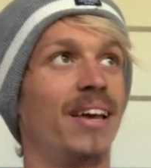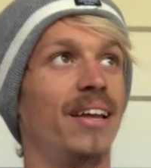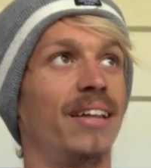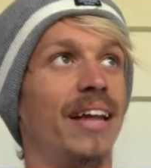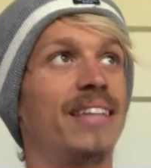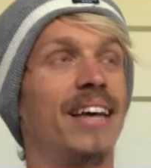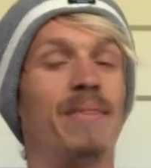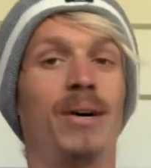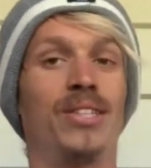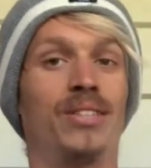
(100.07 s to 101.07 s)
That's how
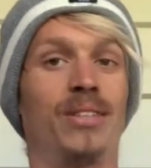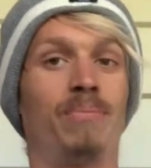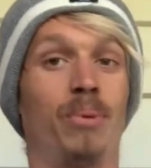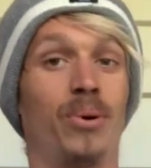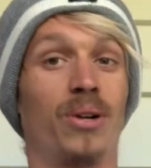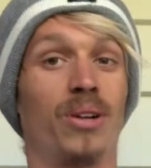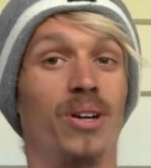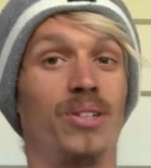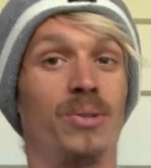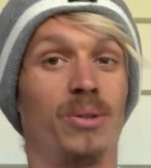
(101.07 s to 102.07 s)
much the border
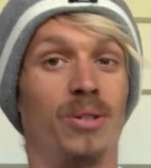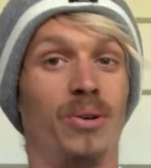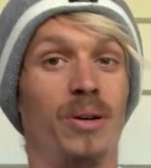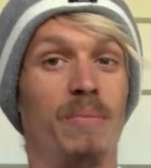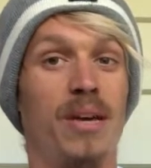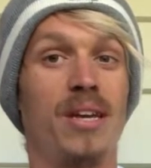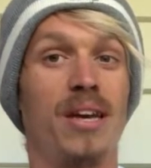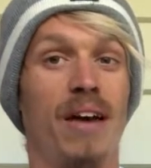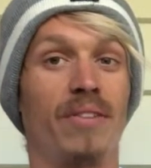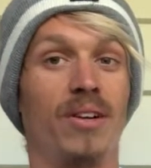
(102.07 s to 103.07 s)
closure was annoying me,
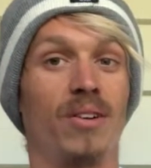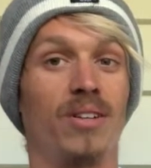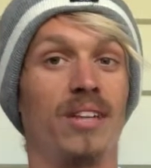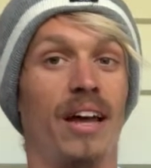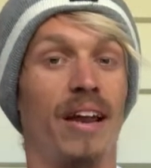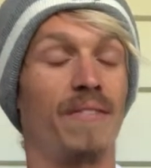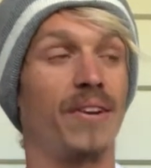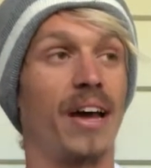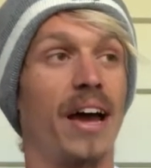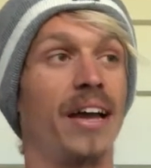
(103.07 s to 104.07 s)
having to cross that every
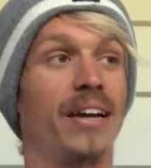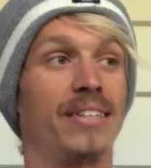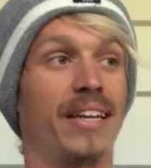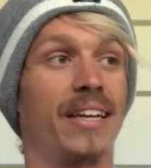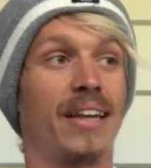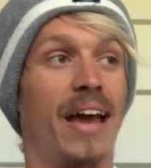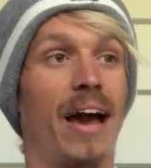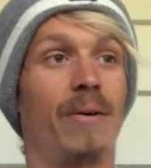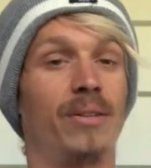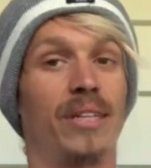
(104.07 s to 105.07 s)
day, taking an
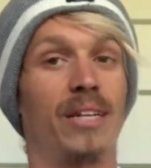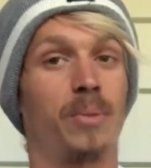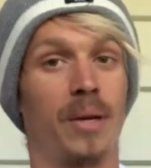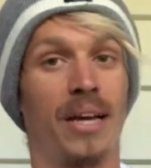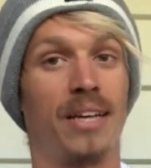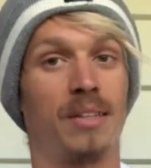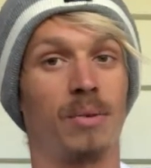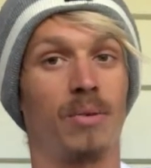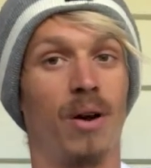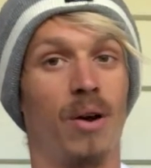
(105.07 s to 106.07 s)
hour to get 20 k's up the
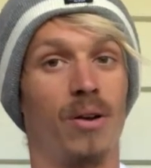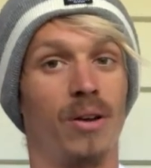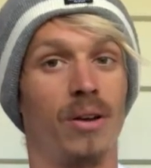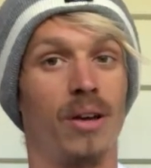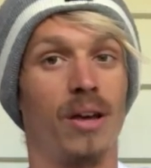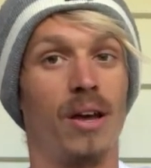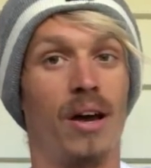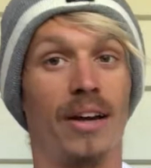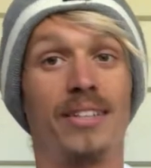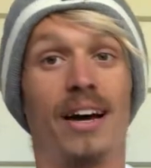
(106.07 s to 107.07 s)
road.
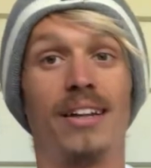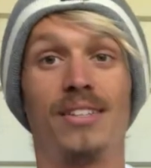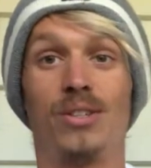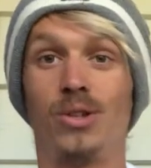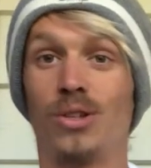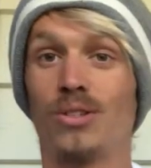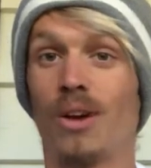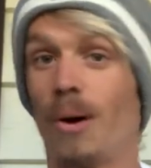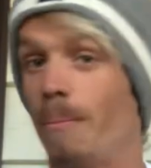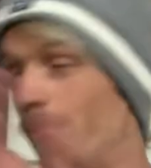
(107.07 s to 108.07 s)
I decided to just
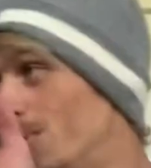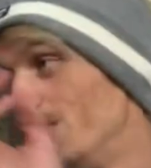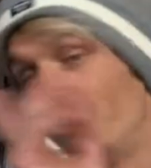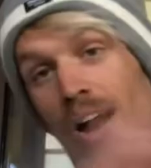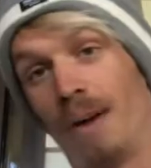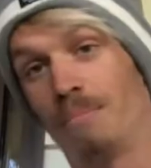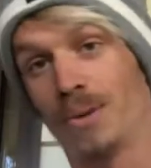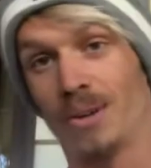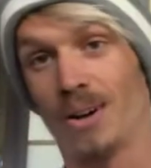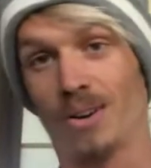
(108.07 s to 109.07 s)
move up
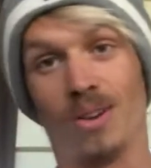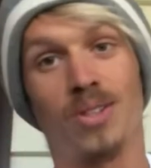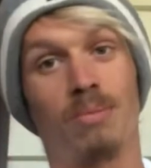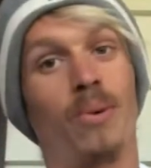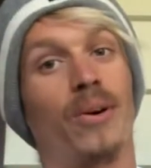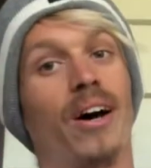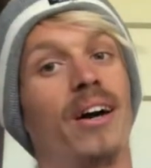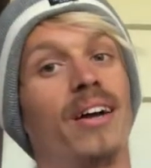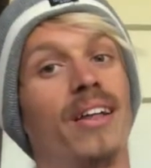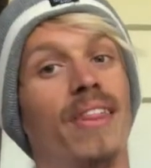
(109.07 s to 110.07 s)
across the border.
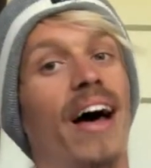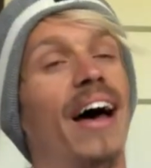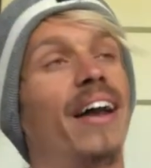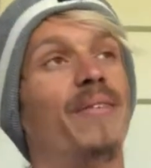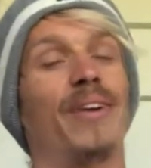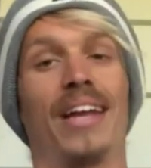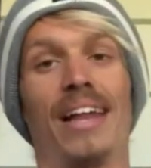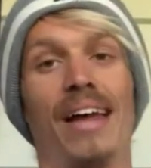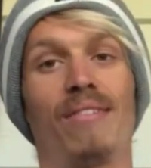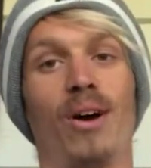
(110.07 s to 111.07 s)
That, and I want to get
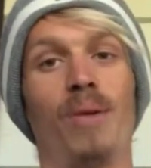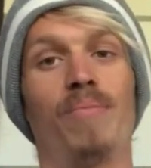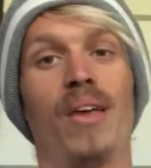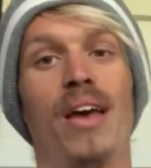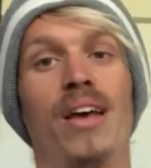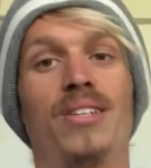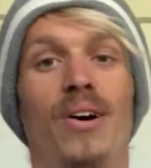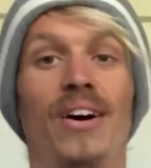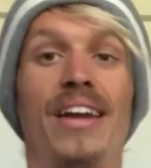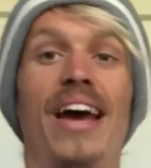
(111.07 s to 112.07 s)
out of home. So
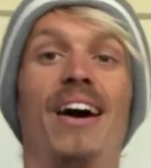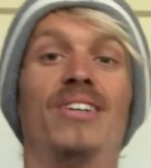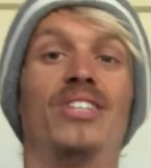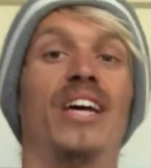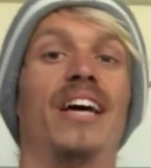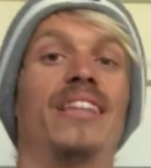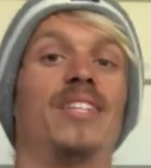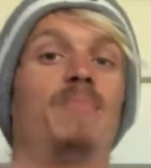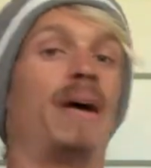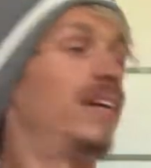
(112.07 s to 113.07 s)
I now share this
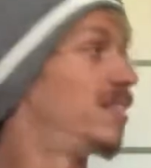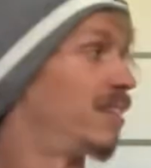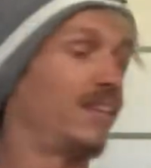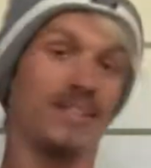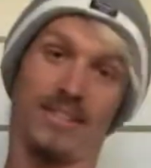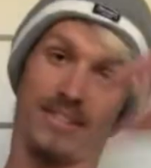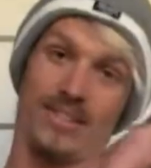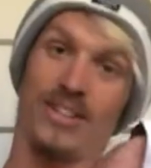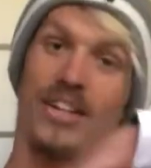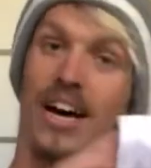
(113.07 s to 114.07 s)
space that
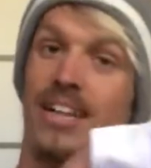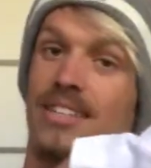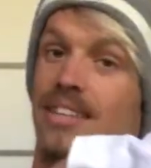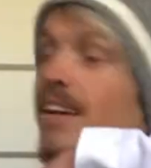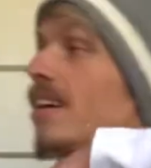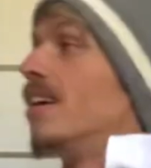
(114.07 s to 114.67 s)
you can't see